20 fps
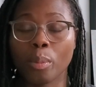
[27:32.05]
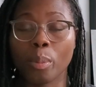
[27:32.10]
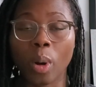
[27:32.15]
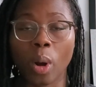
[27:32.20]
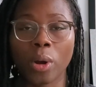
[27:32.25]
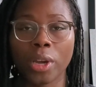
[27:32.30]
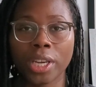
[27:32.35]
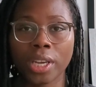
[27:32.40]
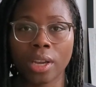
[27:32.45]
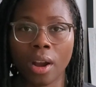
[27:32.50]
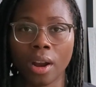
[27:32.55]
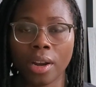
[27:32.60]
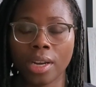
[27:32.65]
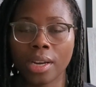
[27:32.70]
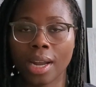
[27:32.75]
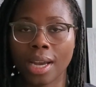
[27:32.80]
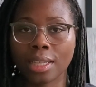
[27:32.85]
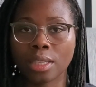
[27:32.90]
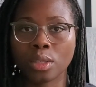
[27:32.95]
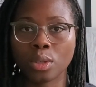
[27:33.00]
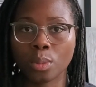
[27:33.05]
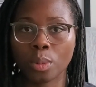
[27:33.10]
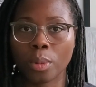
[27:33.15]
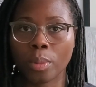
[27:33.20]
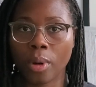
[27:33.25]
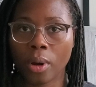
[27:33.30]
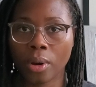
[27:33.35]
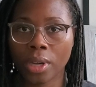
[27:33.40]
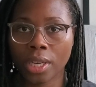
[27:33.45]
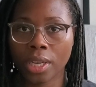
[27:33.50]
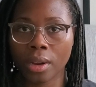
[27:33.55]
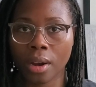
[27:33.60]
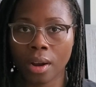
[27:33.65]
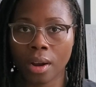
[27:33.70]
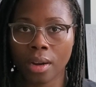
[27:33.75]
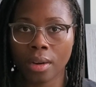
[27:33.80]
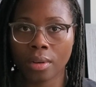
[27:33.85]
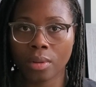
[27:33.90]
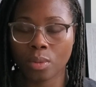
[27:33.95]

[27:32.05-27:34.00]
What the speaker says: bulky yarn and not super bulky yarn,